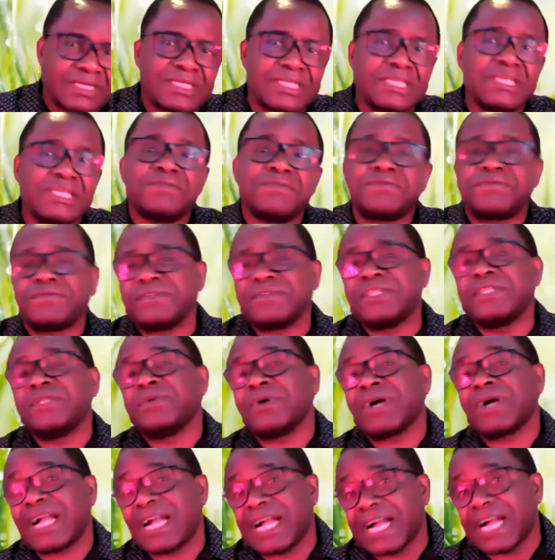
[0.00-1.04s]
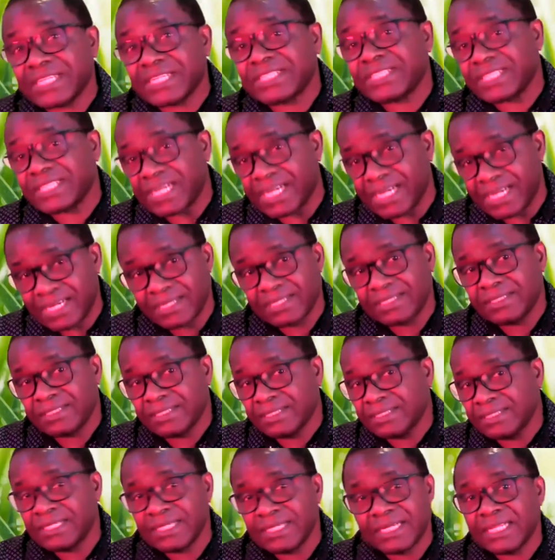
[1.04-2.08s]
If in your culture
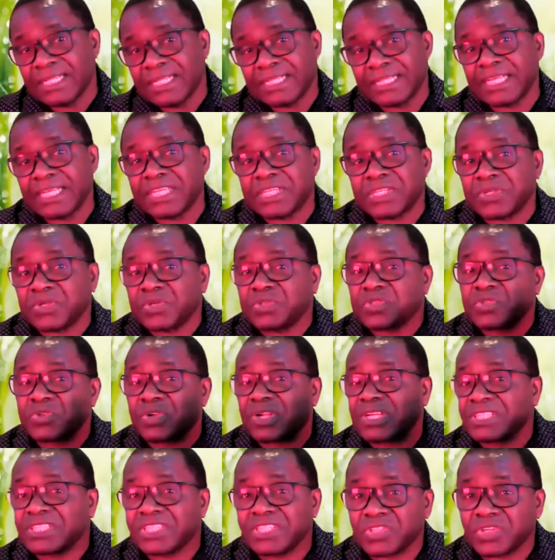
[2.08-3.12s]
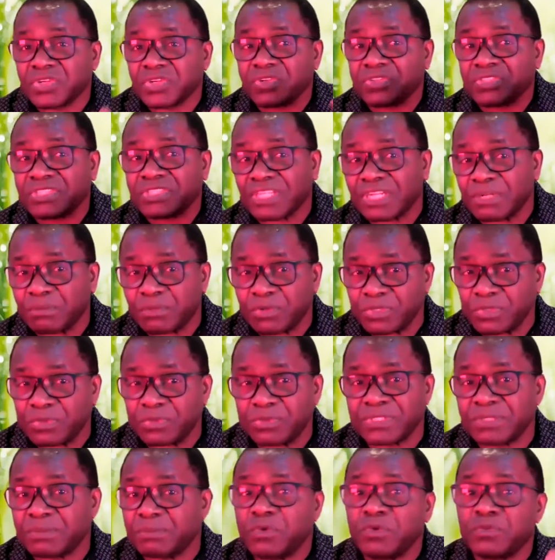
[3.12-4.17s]
there is no transitional ceremony
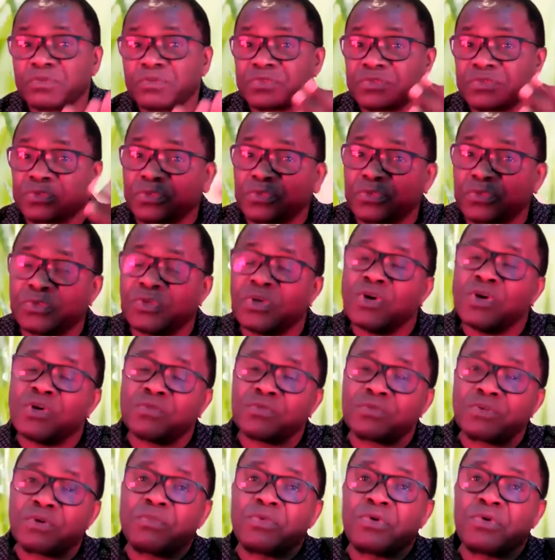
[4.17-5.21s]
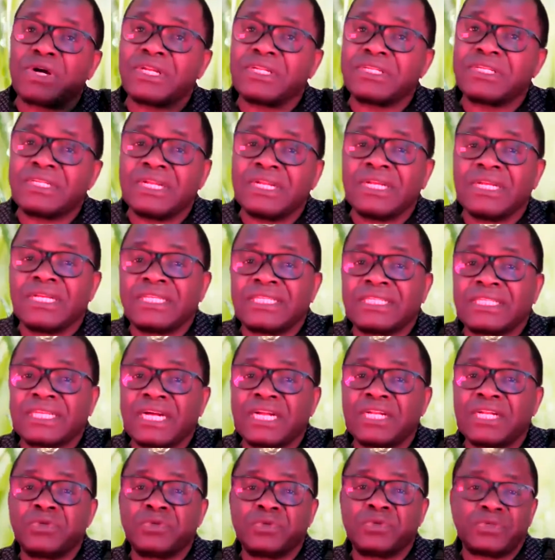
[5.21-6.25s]
which moves you from one
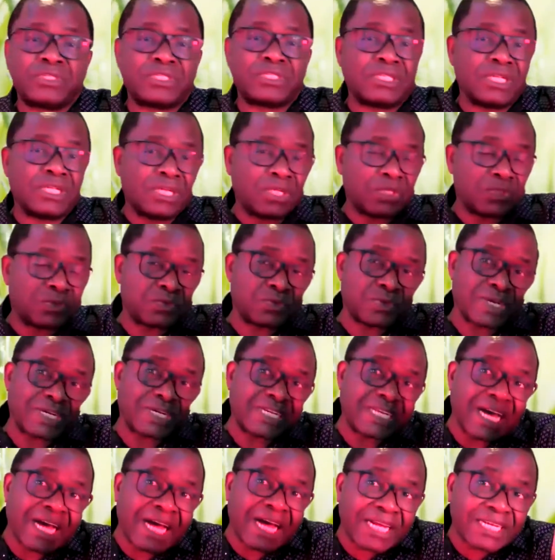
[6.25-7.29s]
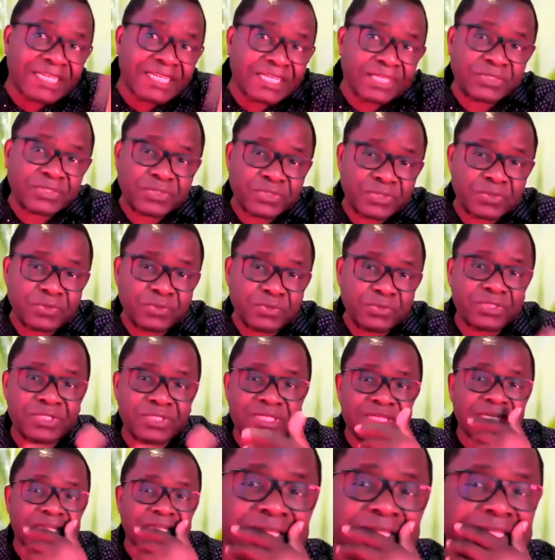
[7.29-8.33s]
childhood to adulthood,
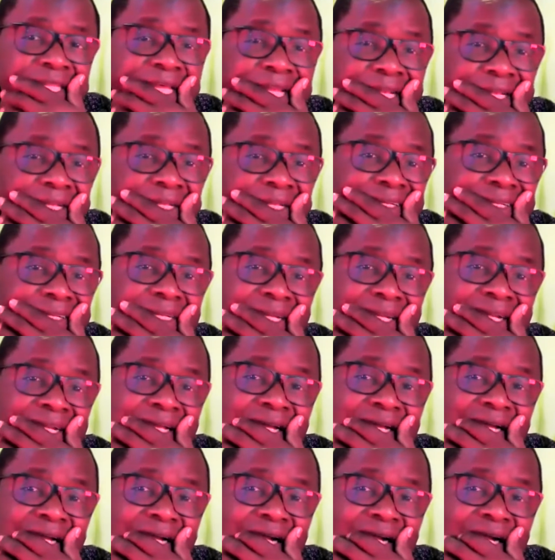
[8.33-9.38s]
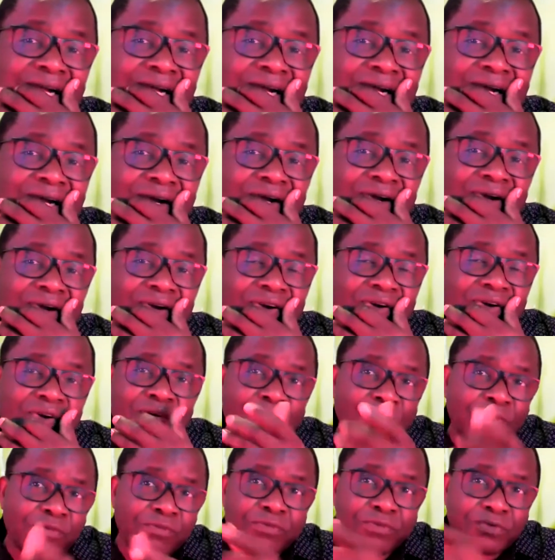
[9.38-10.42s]
then
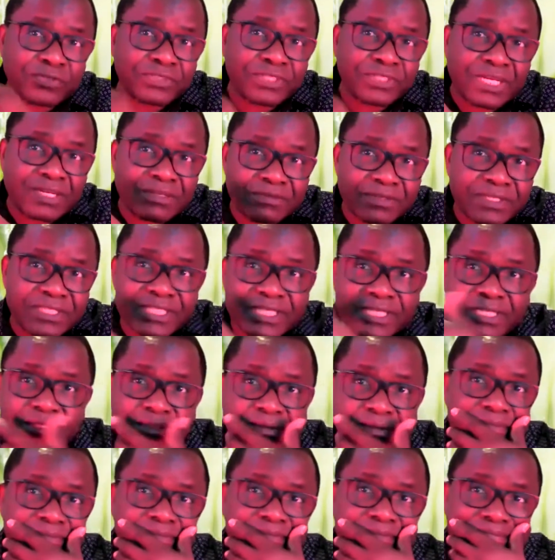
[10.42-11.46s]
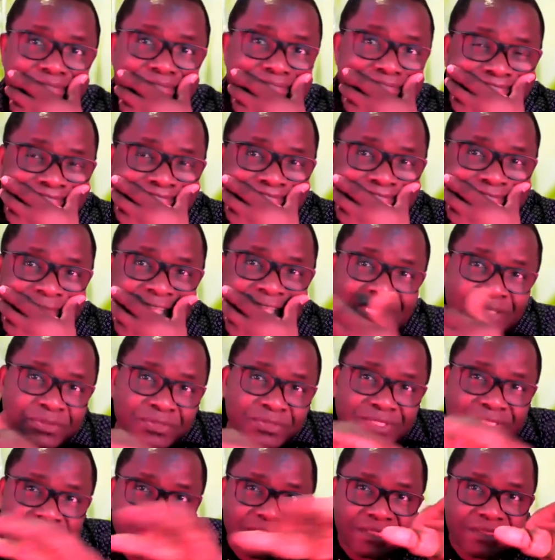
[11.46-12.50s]
war for salvation. That
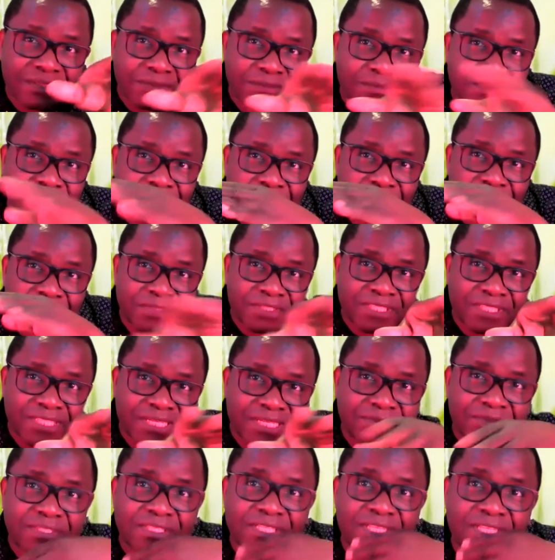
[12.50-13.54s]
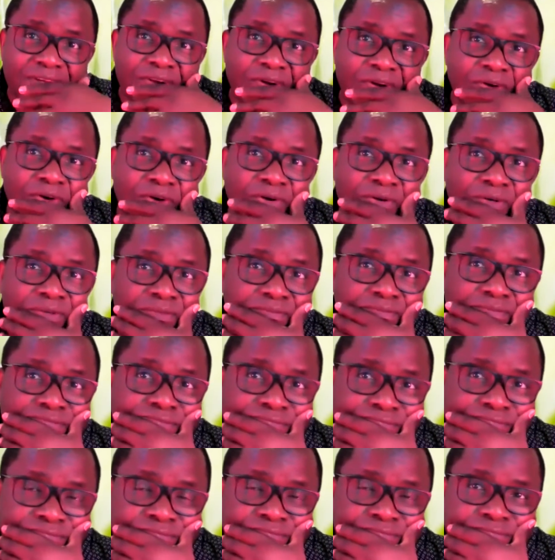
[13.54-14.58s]
will finish everything all.
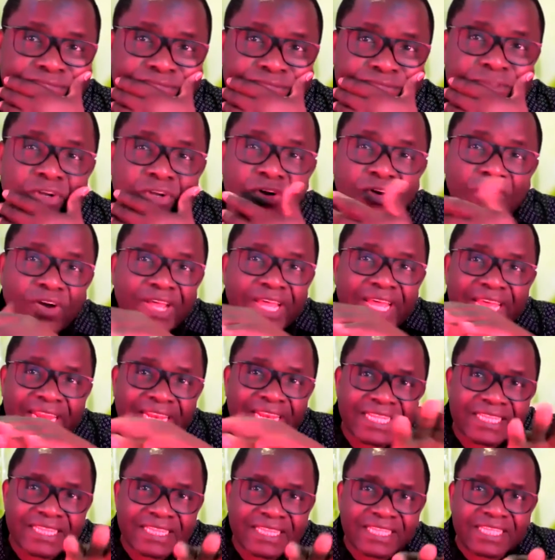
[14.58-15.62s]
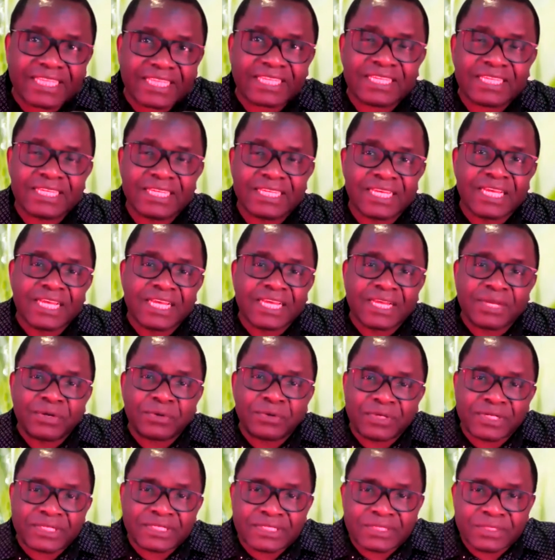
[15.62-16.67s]
Anything
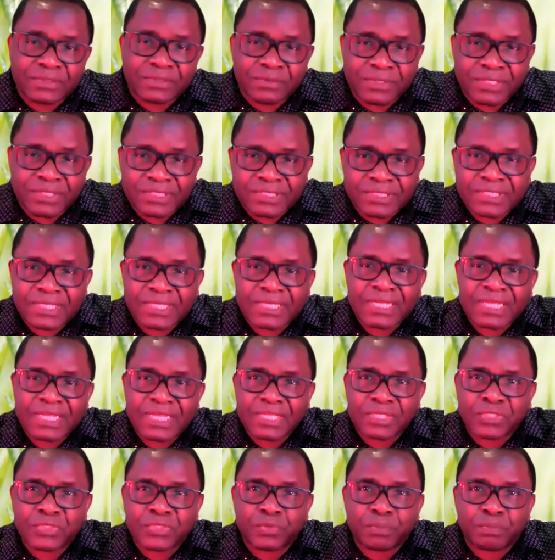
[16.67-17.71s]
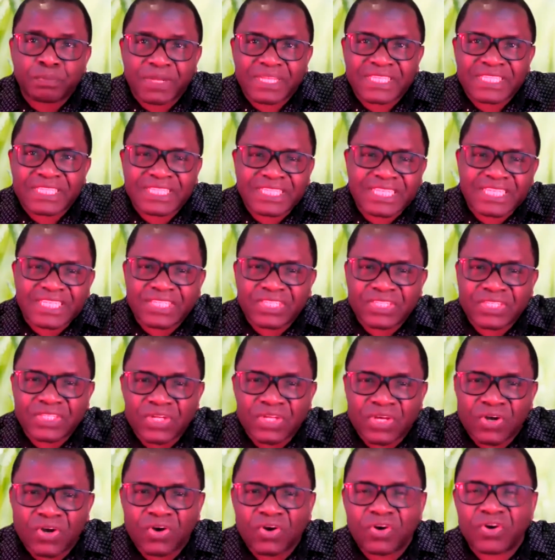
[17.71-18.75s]
will, will supersede
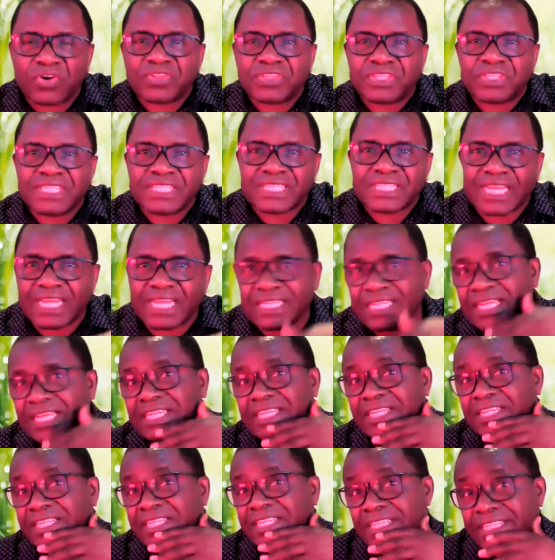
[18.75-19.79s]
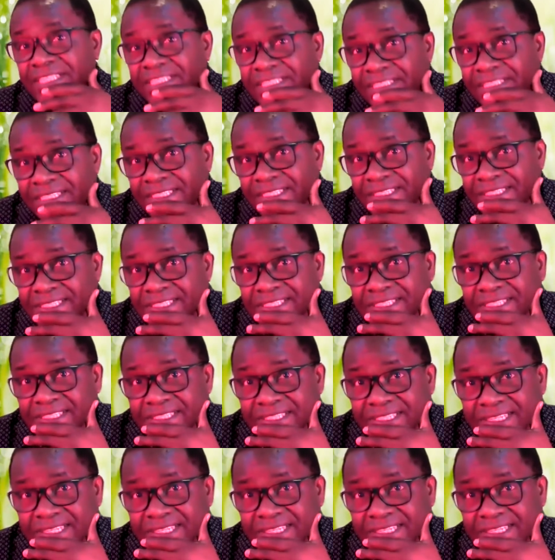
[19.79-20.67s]
all these other initiations